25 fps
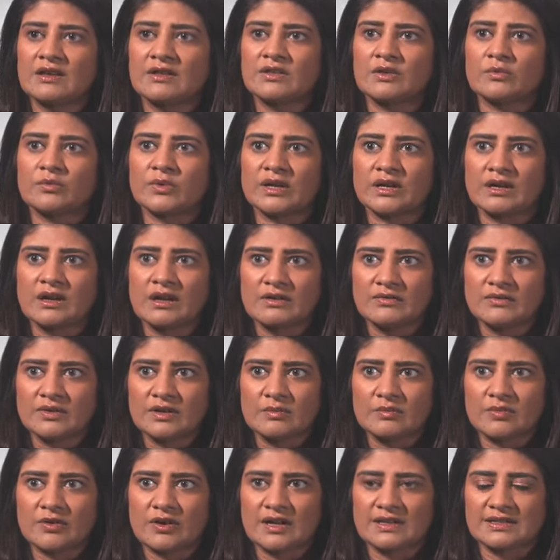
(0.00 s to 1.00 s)
The
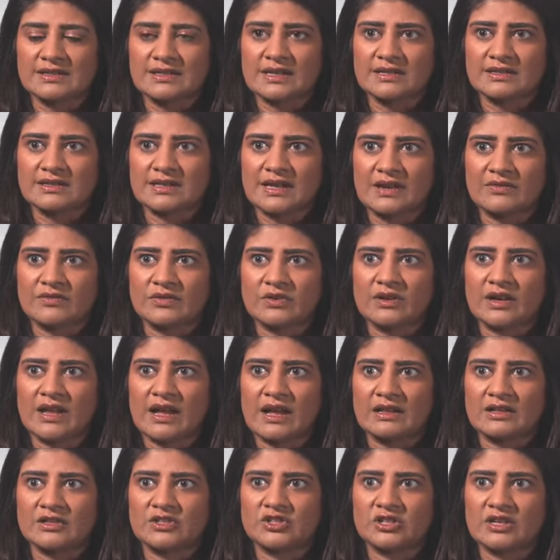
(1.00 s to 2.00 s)
recovery process after an
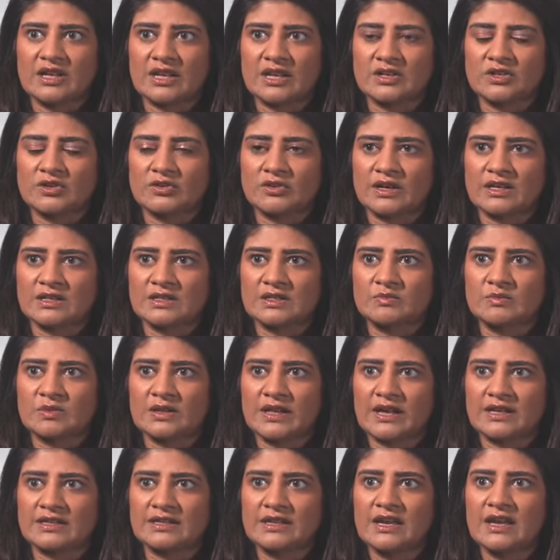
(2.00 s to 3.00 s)
allogeneic
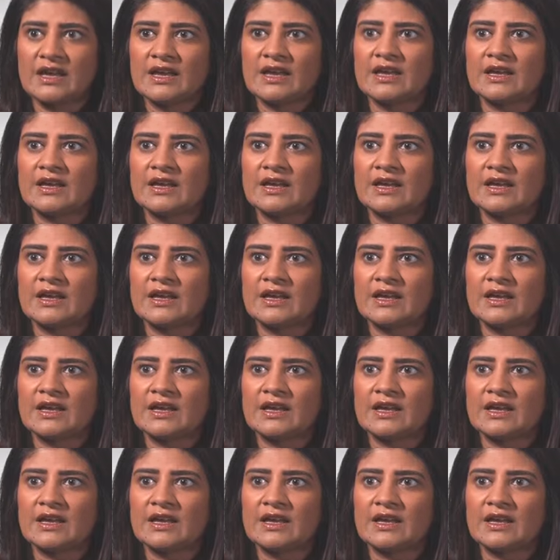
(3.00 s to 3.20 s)
transplant